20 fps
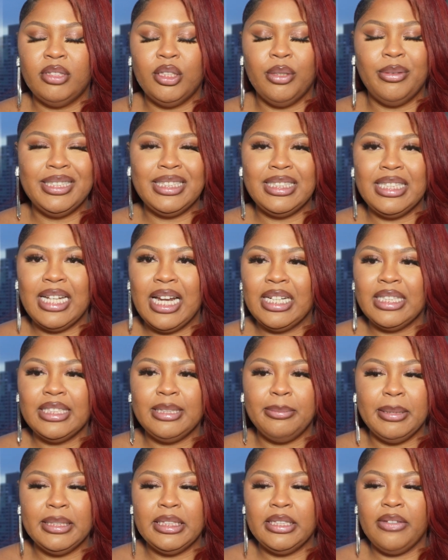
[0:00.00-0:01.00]
So it's not
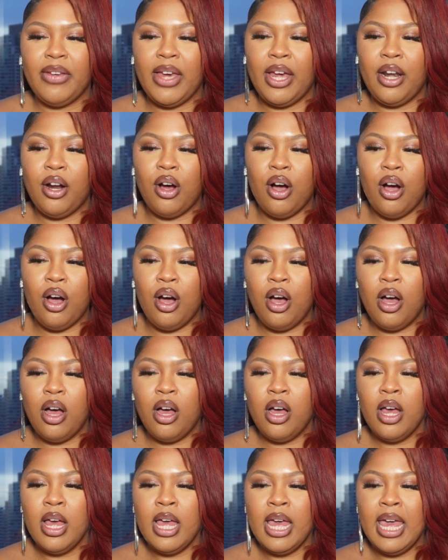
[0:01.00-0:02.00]
expensive at
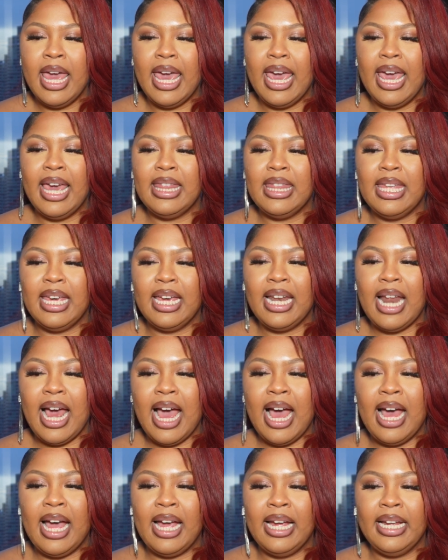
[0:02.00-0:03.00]
all. And then
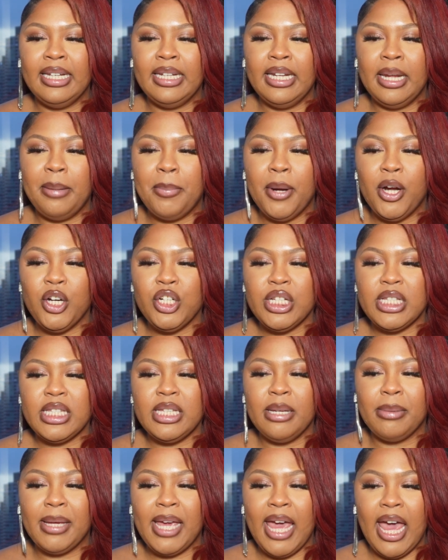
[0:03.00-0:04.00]
I did purchase
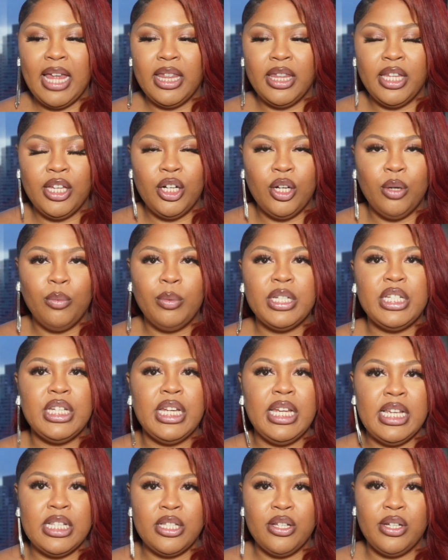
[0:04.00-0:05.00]
him cat litter, which
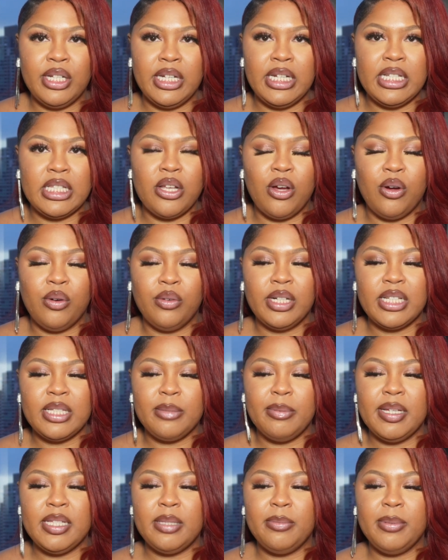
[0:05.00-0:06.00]
is on its own
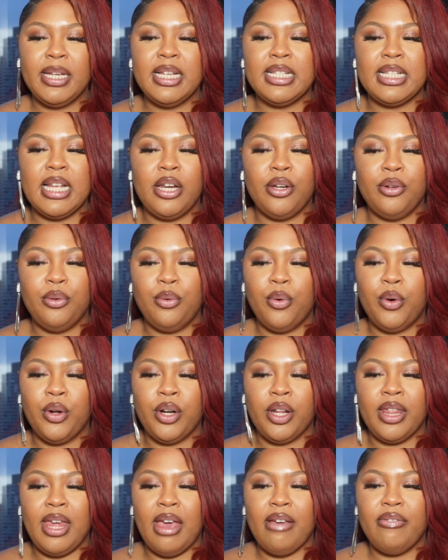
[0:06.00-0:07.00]
expense because I do
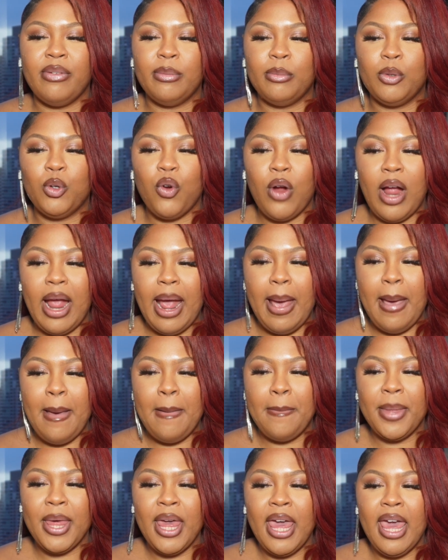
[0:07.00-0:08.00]
order that from
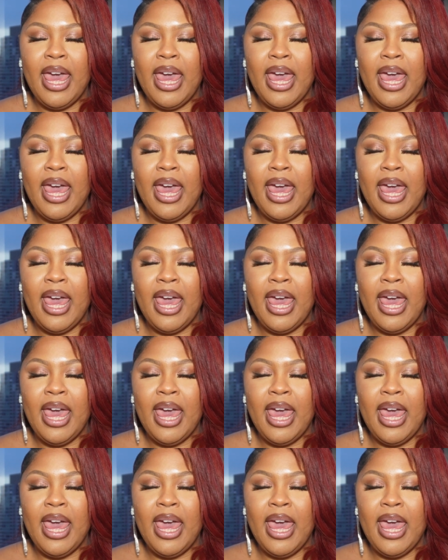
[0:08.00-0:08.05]
Grab.